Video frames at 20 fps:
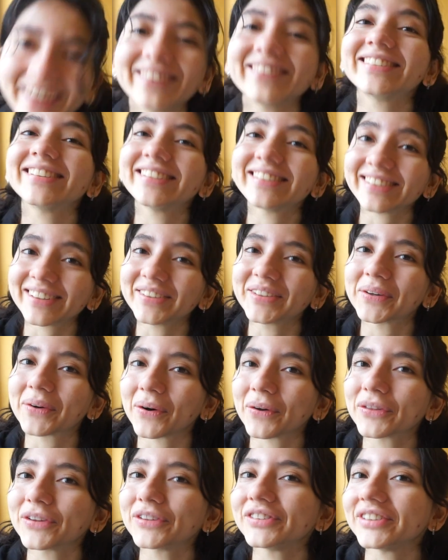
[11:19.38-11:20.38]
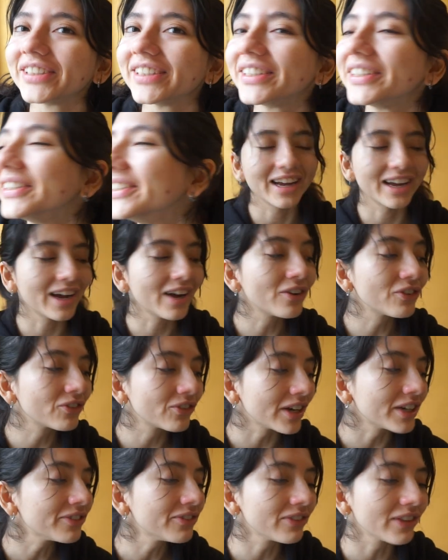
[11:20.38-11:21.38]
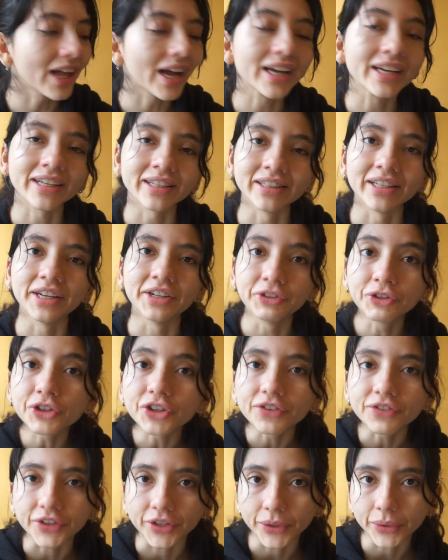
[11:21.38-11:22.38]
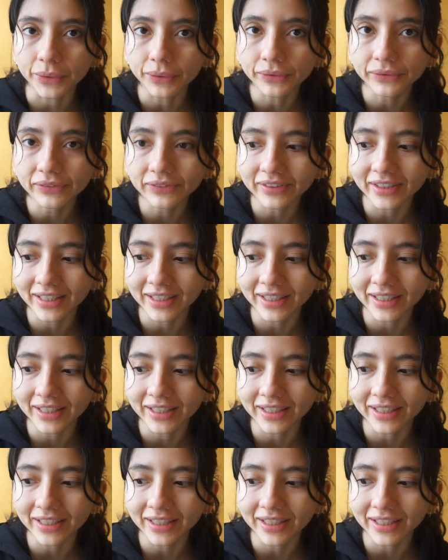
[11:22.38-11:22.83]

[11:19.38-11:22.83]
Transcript: I'm gonna tell you all the tea. A red flag in interviews